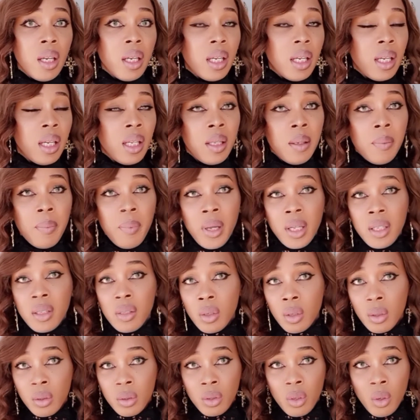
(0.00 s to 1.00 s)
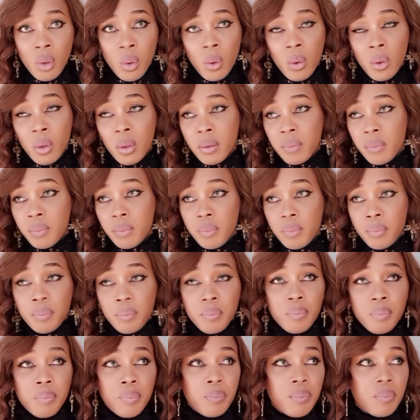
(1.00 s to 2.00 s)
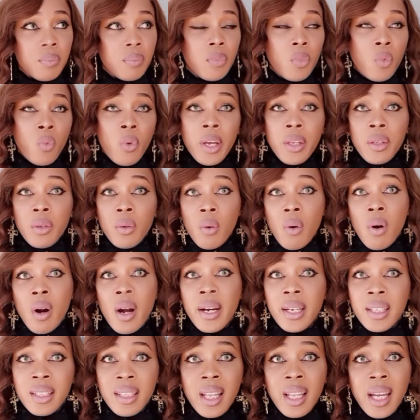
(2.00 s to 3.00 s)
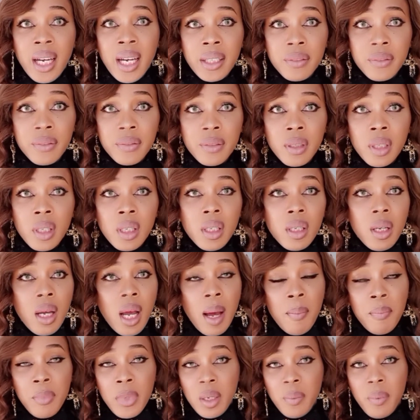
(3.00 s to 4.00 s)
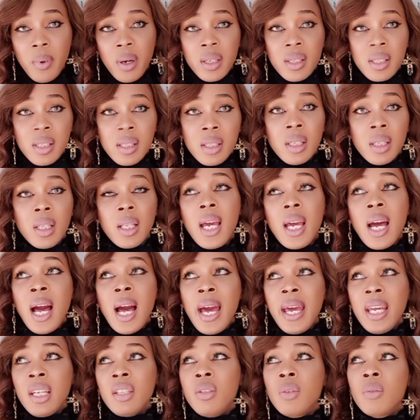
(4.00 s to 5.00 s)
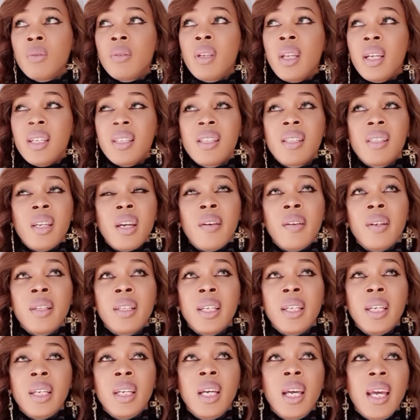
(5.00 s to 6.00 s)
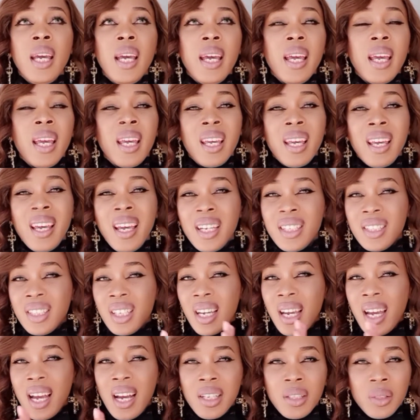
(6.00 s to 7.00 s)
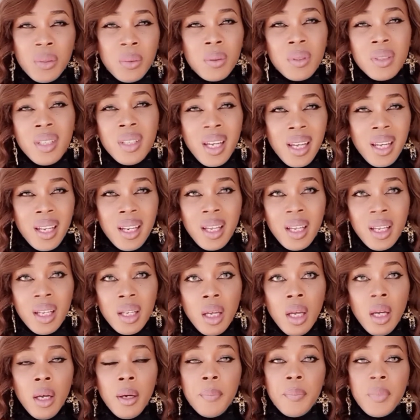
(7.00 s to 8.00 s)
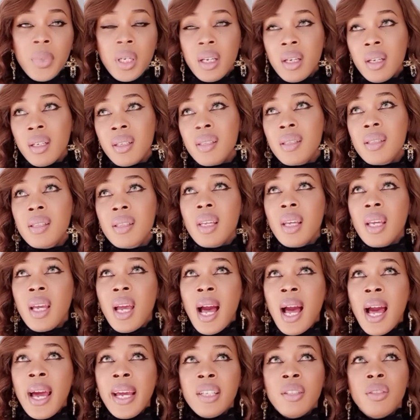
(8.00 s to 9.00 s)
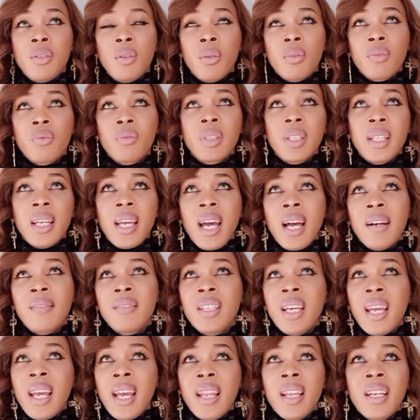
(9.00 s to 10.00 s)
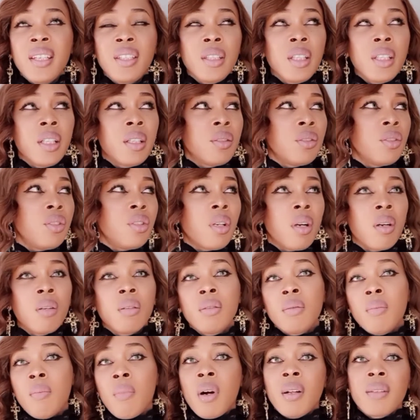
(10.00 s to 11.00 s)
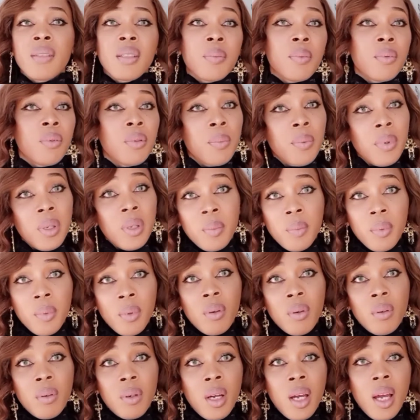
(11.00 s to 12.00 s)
It depends on where you are in life. Me personally, I don't necessarily engage in casual dating because I don't really have the energy to juggle multiple people.